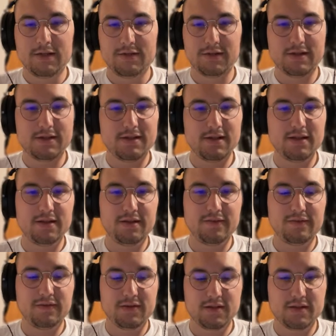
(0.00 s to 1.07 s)
You can see the
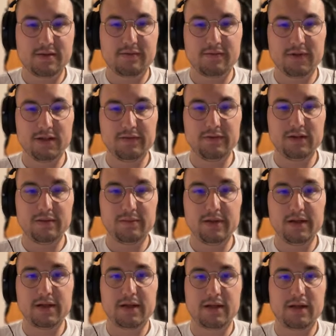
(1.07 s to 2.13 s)
difference is really, really
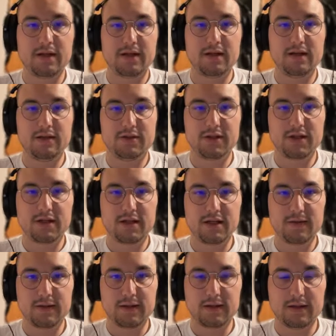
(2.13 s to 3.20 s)
big and check it
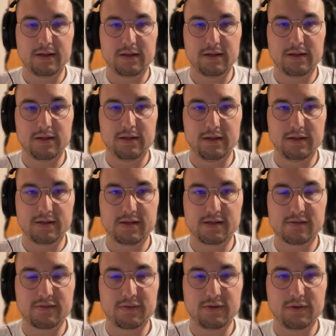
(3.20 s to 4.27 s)
out like in the in the sense
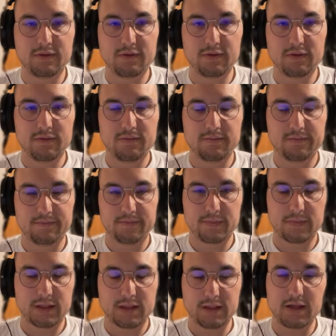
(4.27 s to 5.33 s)
of the whole.
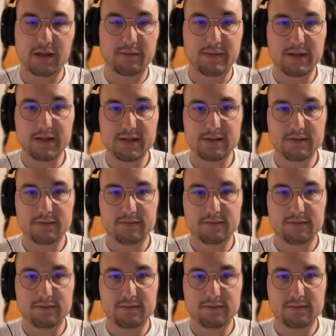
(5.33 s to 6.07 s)
You can base.